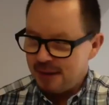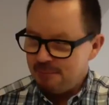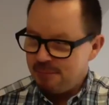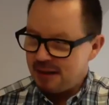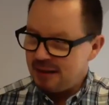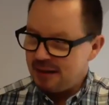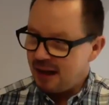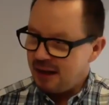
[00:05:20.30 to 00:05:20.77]

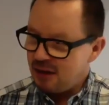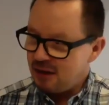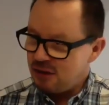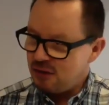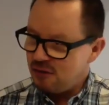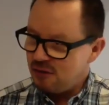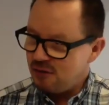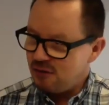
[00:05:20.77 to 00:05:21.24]
be light on
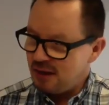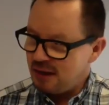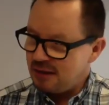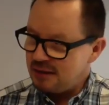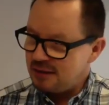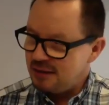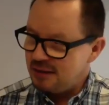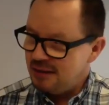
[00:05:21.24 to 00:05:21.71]
your
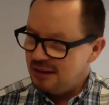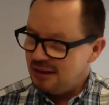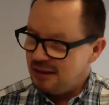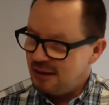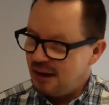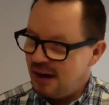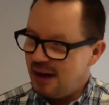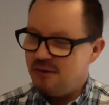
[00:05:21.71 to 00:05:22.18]
feet.
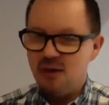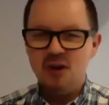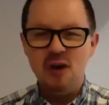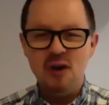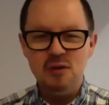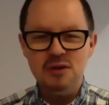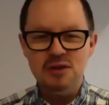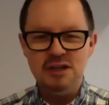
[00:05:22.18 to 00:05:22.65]
You know, I have a
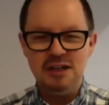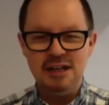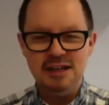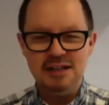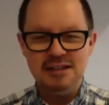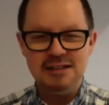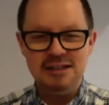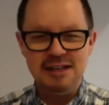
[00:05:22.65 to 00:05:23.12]
coach and
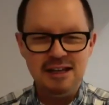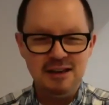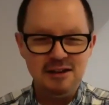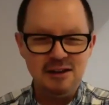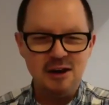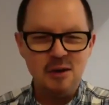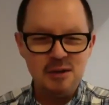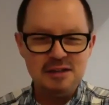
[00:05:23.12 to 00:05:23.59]

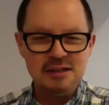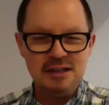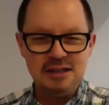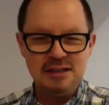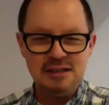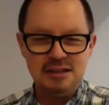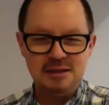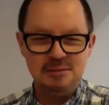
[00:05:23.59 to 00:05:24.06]
he always
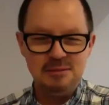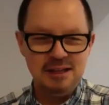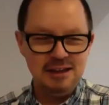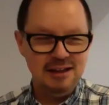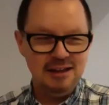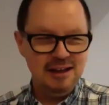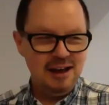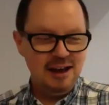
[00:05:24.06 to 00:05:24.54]
teases
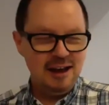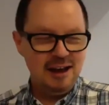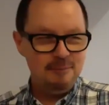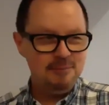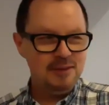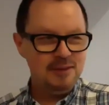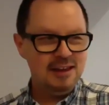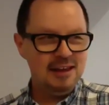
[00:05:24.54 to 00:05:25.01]
me.
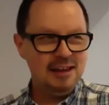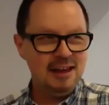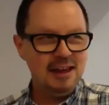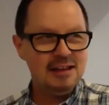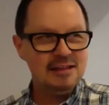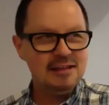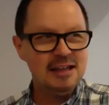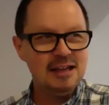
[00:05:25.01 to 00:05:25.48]

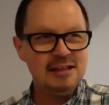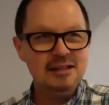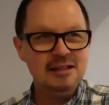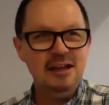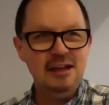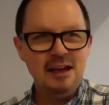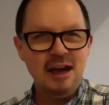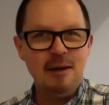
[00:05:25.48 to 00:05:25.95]
He says,
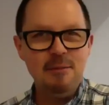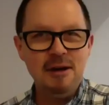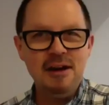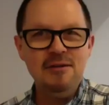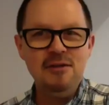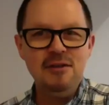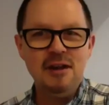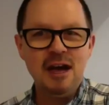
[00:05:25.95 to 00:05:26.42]
I bet
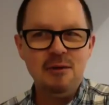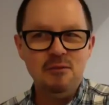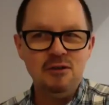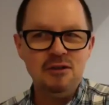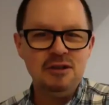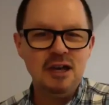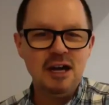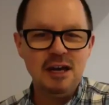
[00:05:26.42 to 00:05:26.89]
if you had
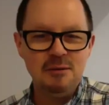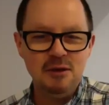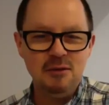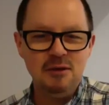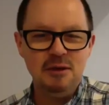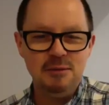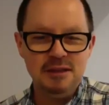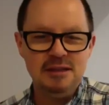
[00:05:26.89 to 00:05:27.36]
more time, it
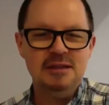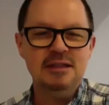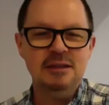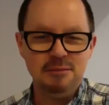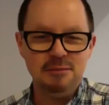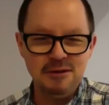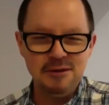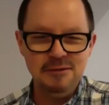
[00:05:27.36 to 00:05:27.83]
would have been
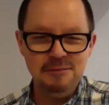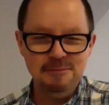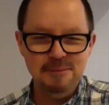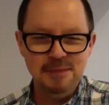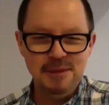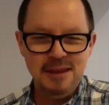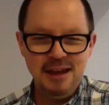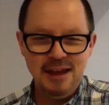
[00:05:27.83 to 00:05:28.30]
simpler.
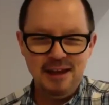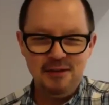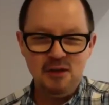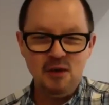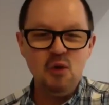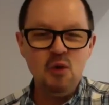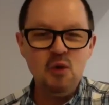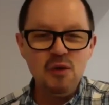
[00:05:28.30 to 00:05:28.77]
And the
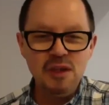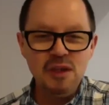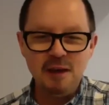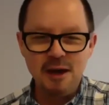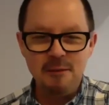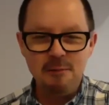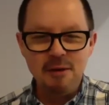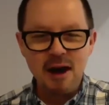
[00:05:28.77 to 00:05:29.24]
cool thing
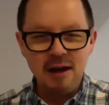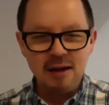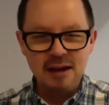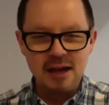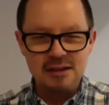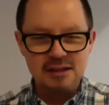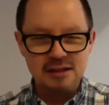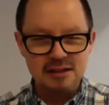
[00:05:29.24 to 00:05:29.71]
about
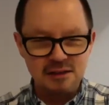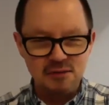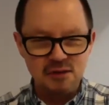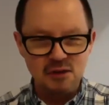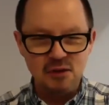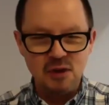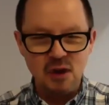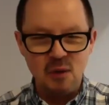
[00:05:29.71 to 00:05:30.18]
podcasts is if
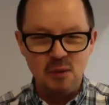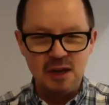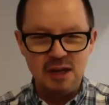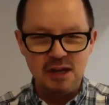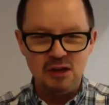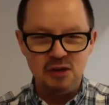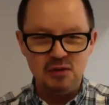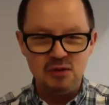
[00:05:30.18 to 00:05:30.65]
you go in
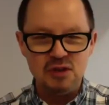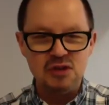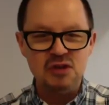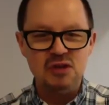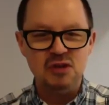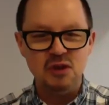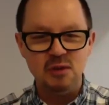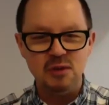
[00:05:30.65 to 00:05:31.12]
and you
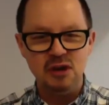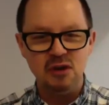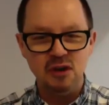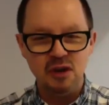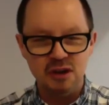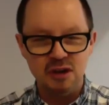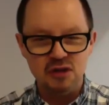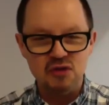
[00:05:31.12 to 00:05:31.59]
just know that you're
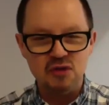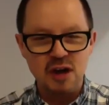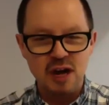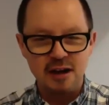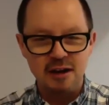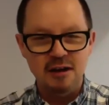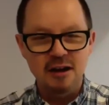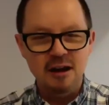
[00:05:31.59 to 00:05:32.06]
going to try
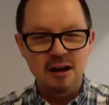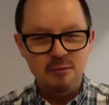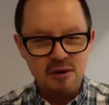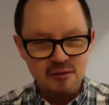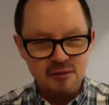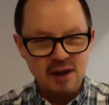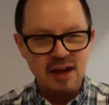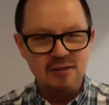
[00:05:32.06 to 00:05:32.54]
to
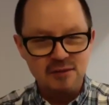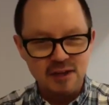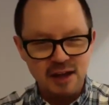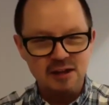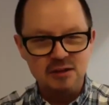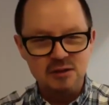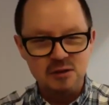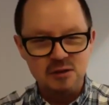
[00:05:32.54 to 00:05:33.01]
provide
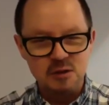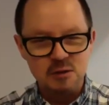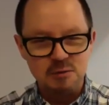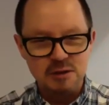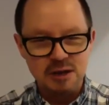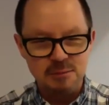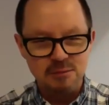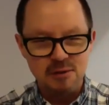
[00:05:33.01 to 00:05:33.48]
value to those
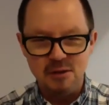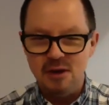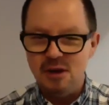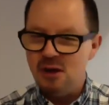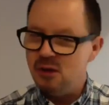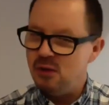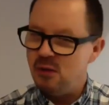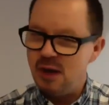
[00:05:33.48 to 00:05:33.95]
people,
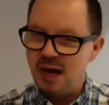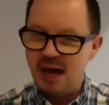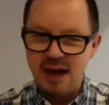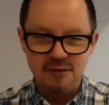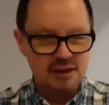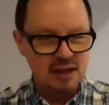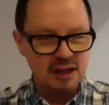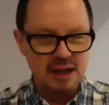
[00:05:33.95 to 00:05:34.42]
you
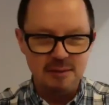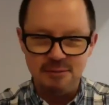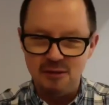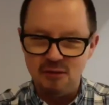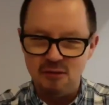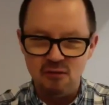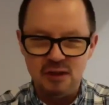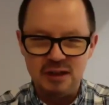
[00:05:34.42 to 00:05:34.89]
have to keep
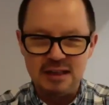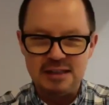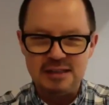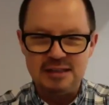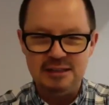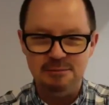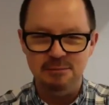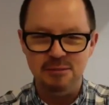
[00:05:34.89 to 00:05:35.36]
it really
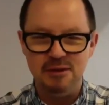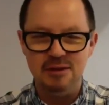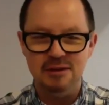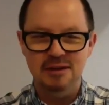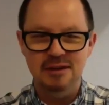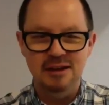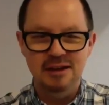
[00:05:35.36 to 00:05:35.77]
simple.